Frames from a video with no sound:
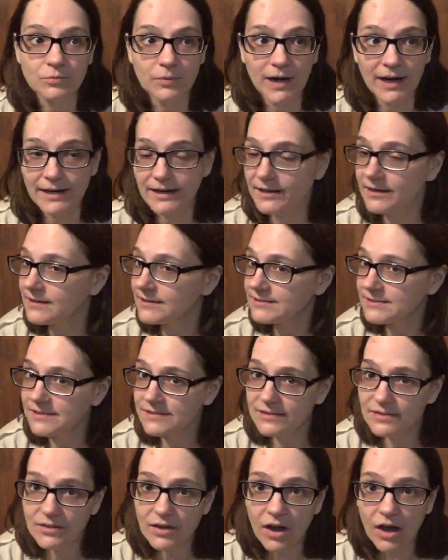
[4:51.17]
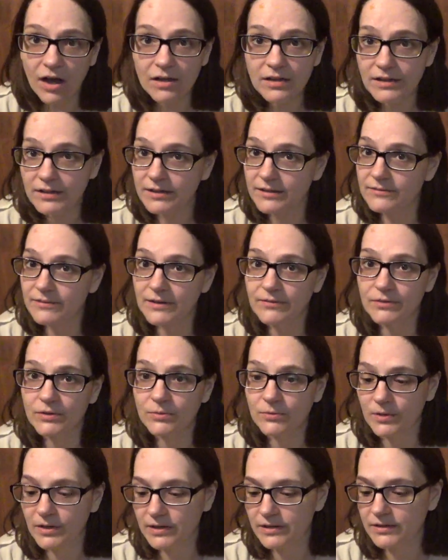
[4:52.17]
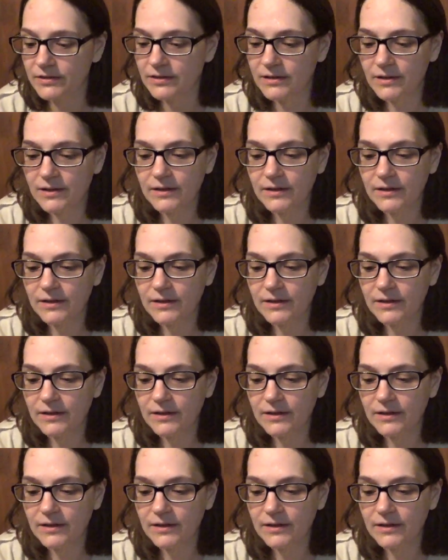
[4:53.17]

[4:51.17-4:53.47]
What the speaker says: Writing isn't the calling of everyone.